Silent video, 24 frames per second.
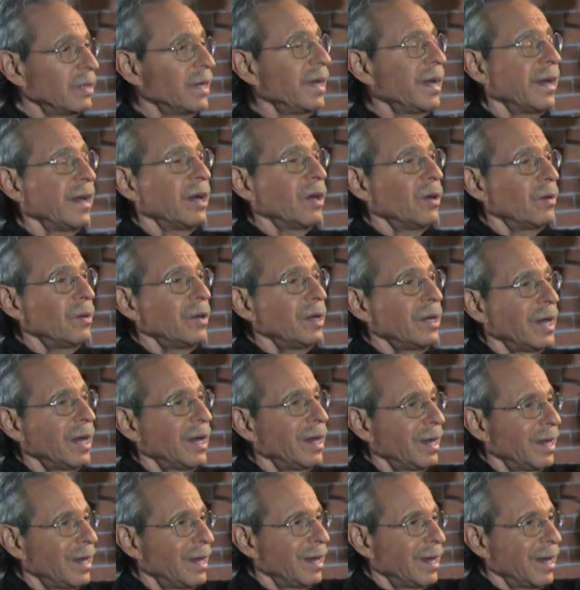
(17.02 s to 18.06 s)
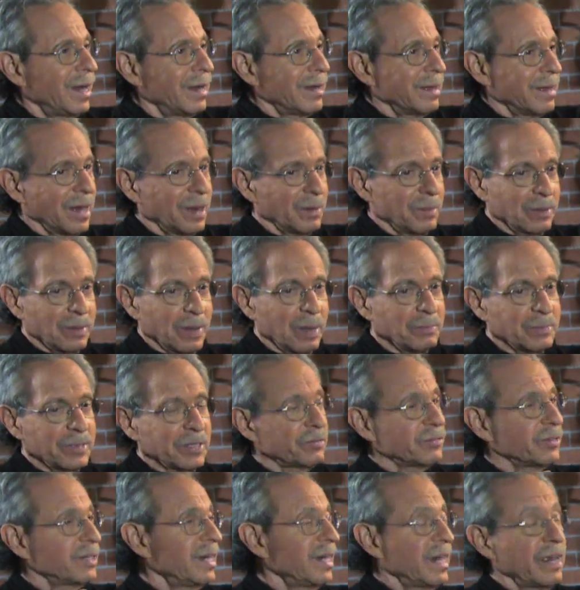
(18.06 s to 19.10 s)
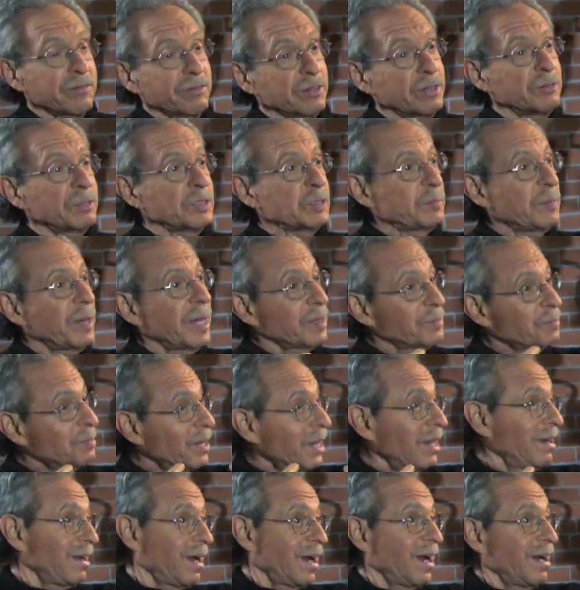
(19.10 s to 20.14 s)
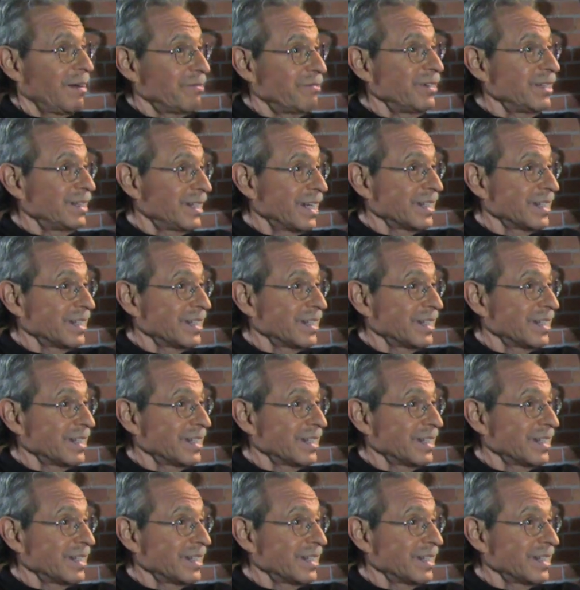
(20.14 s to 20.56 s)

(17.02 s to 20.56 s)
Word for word: or now, I, I, I'm different in every respect, but I, I feel